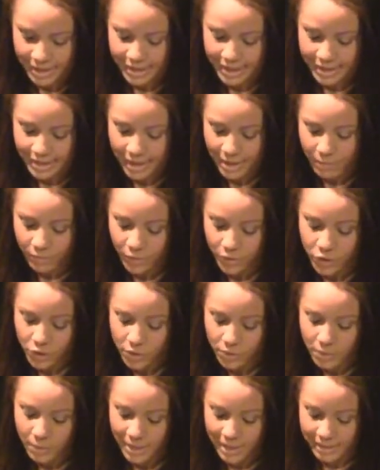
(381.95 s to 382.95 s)
They came for
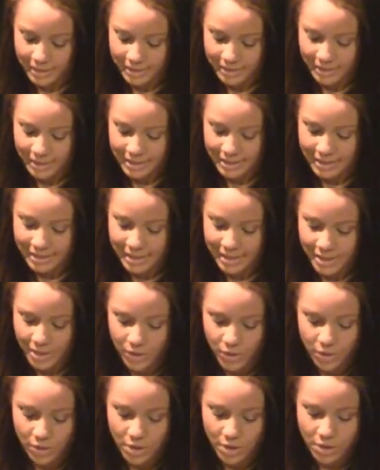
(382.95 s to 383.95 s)
two weeks and
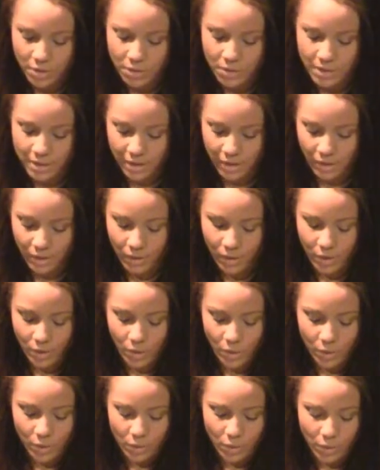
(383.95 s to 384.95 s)
stayed into the new year,
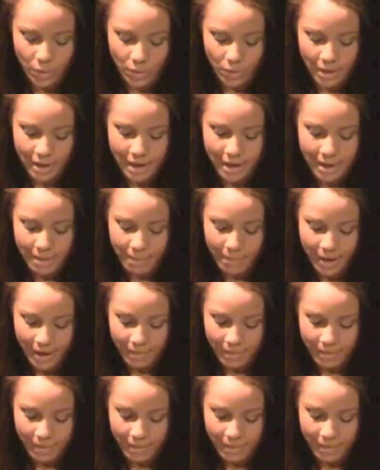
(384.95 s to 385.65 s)
Nona and